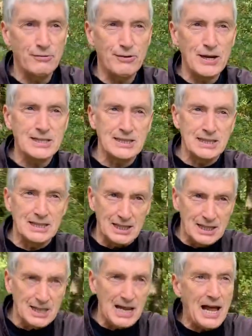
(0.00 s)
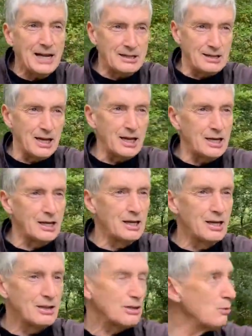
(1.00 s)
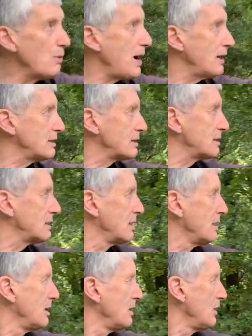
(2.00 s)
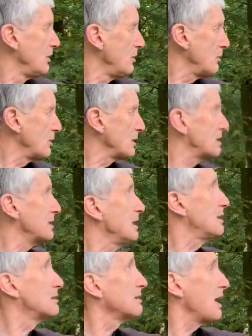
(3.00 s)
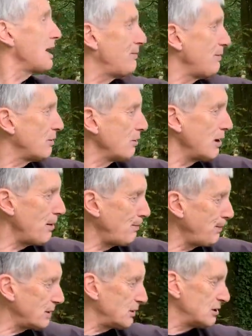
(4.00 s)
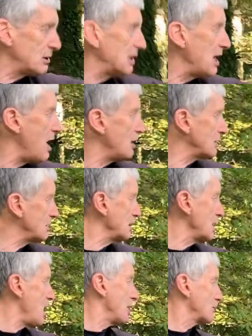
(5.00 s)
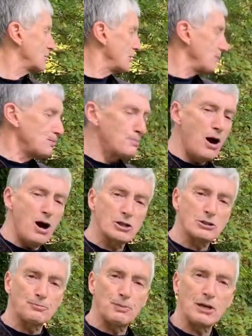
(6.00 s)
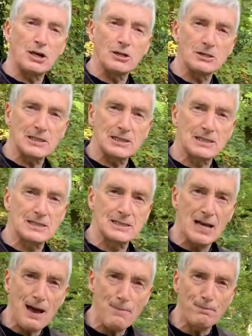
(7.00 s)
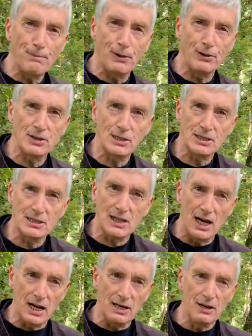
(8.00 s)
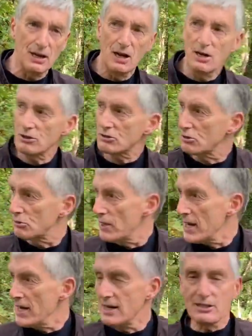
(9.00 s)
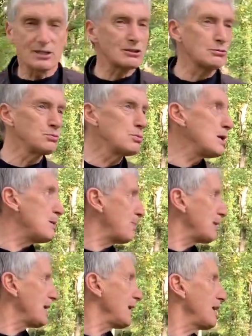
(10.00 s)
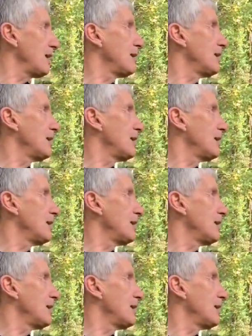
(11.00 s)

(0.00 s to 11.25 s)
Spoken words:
facing the Atlantic, the west, you can see there's ivy growing up, but there's lots and lots of moss because it's damp on this side. Because the rain is sweeping in